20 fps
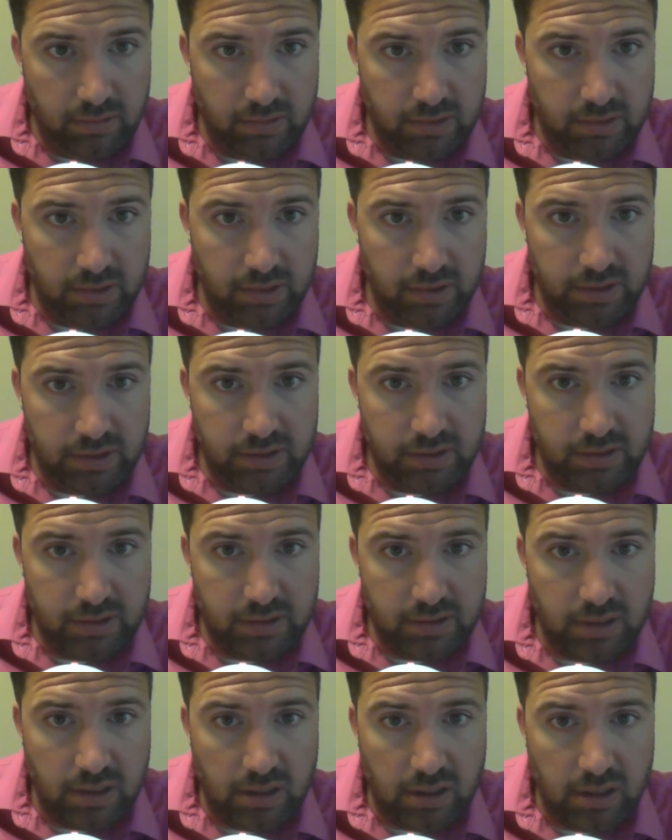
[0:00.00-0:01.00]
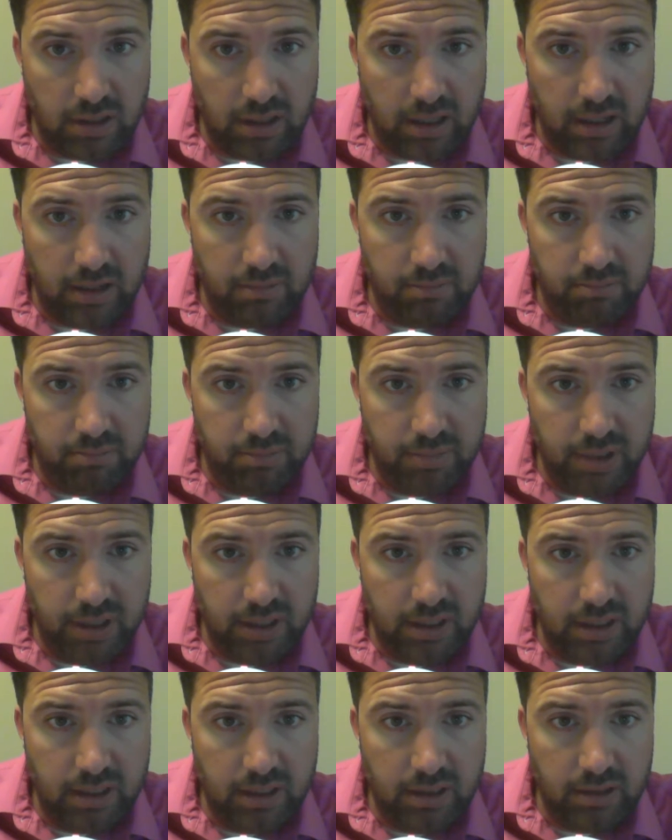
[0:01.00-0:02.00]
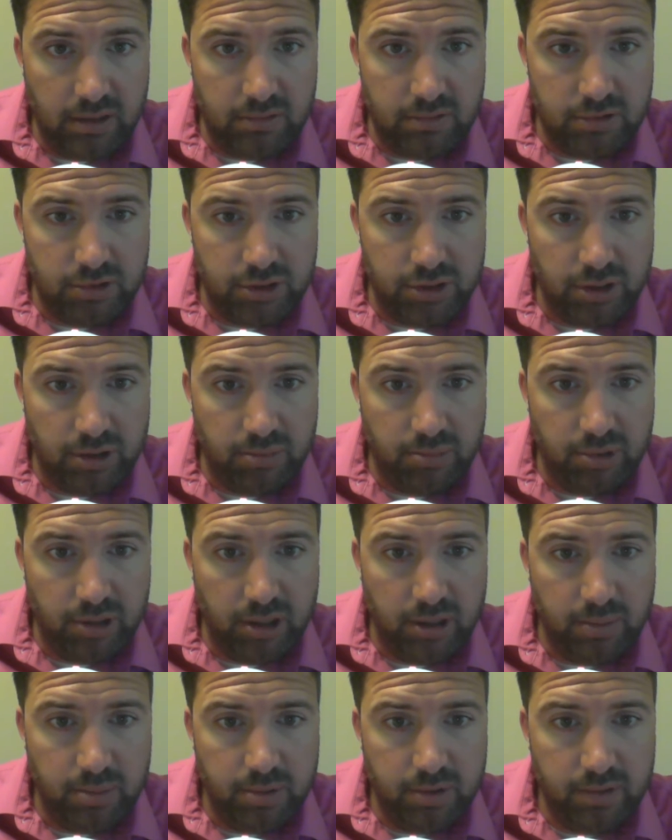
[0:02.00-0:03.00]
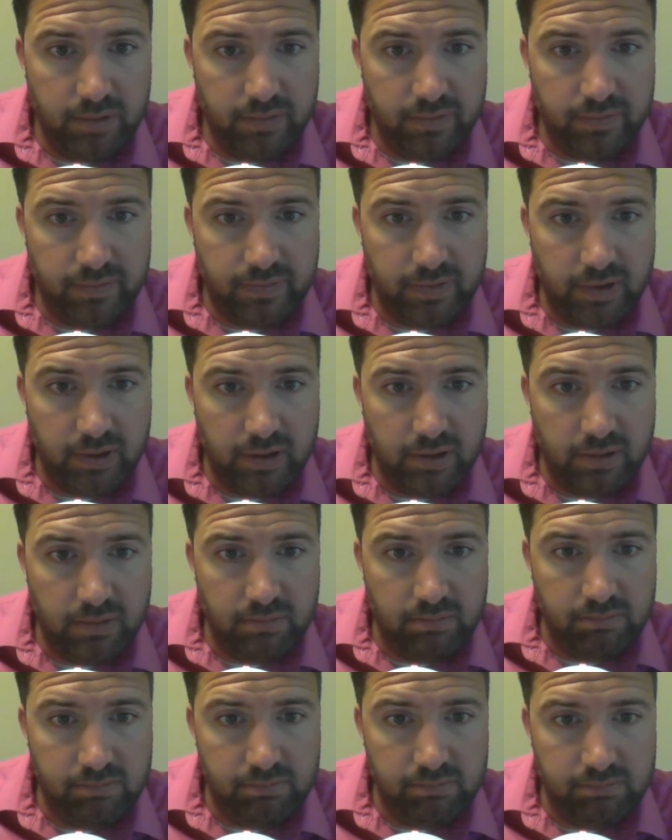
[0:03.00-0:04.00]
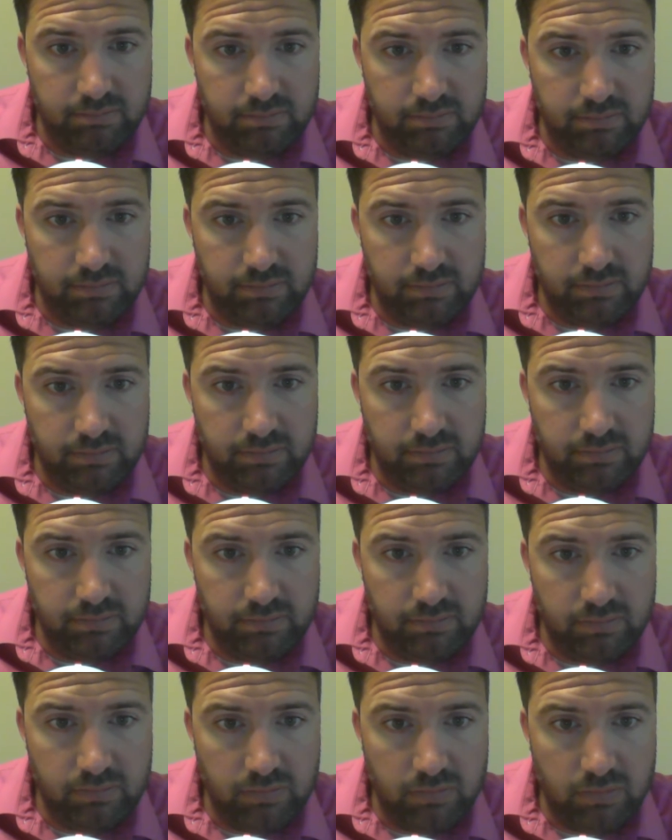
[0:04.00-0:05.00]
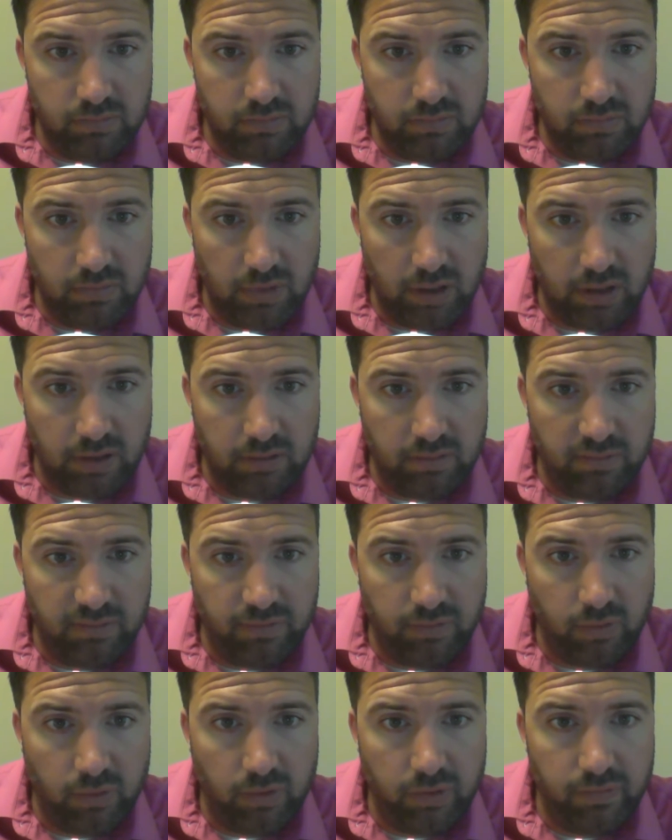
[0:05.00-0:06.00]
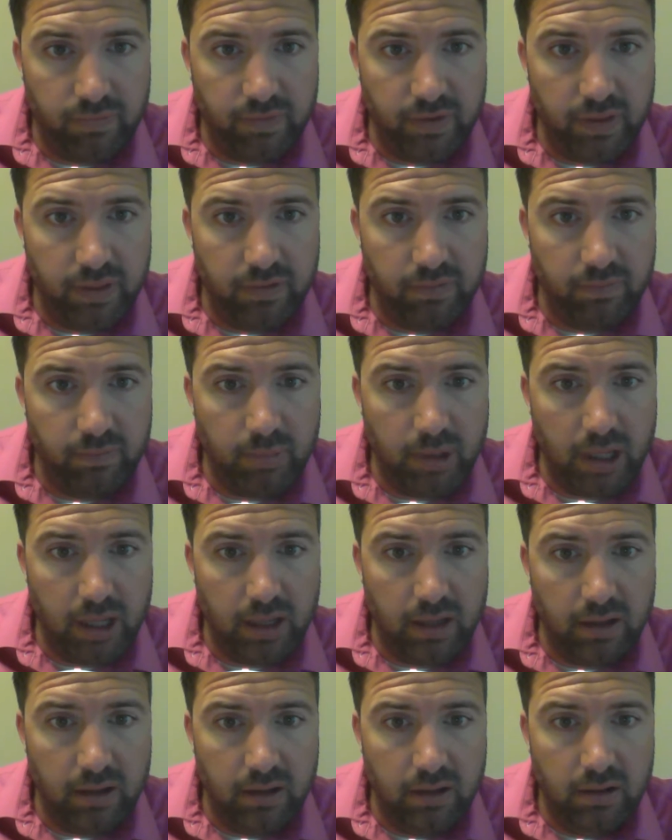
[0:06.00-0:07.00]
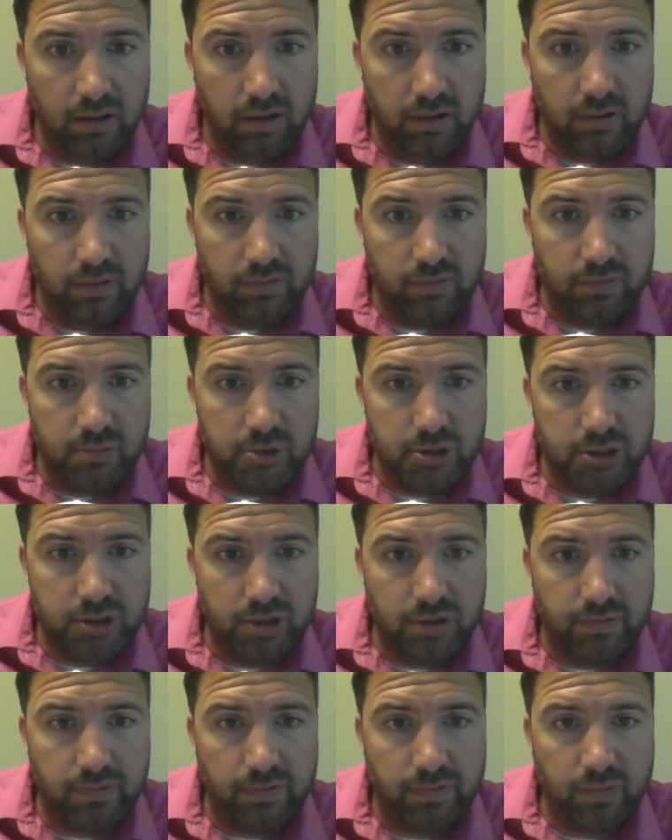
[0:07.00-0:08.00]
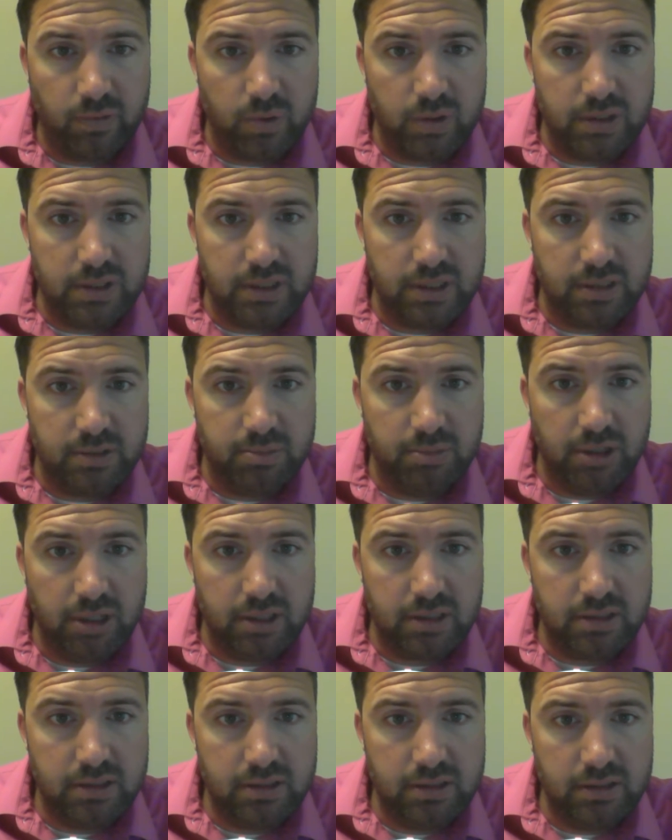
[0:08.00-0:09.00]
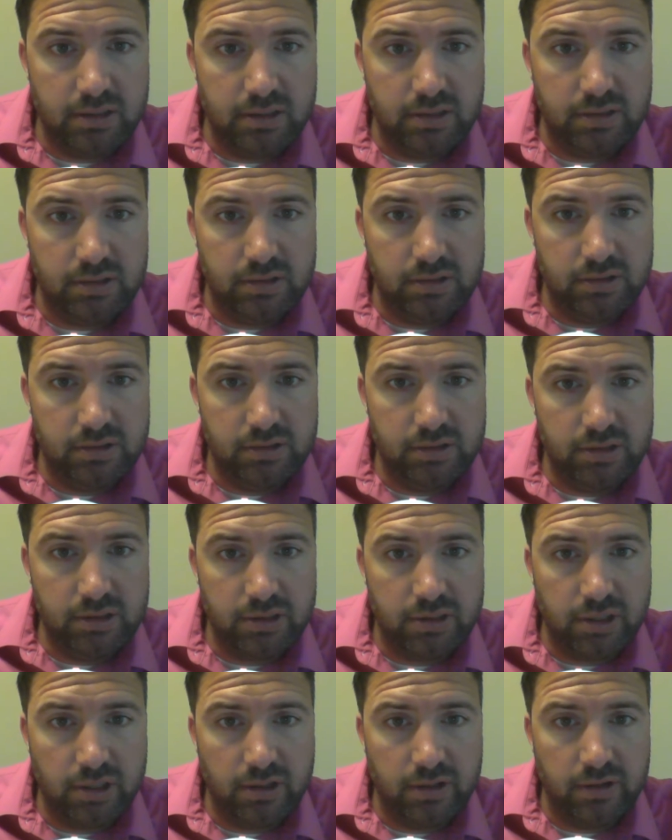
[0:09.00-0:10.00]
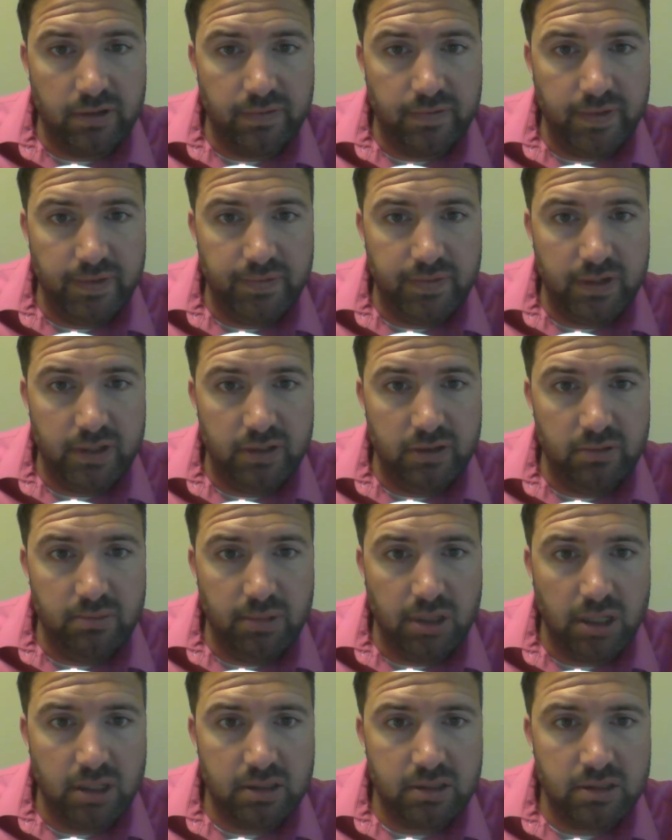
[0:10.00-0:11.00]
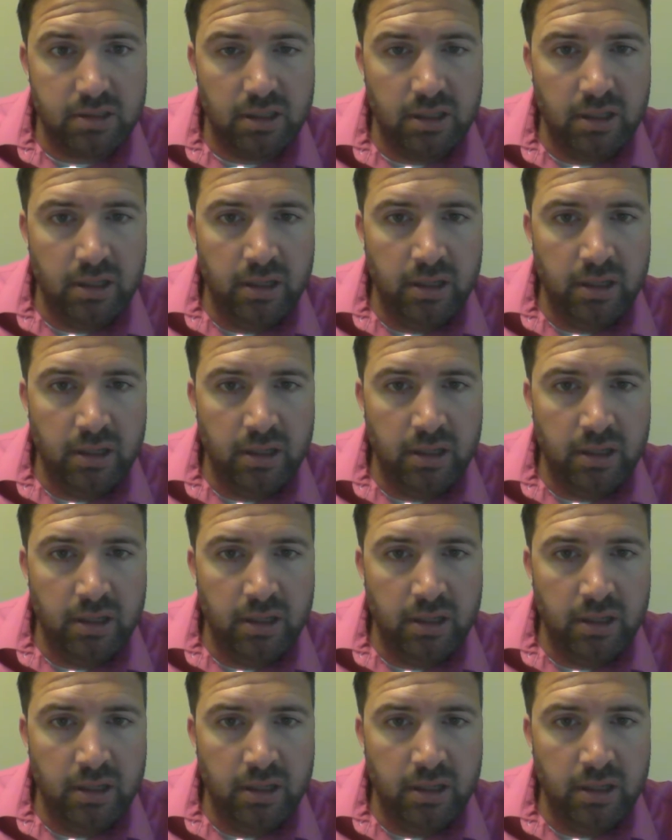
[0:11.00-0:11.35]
so this stock had a big jump up from like 4th, 5th of May, from just over $46 to just under $52.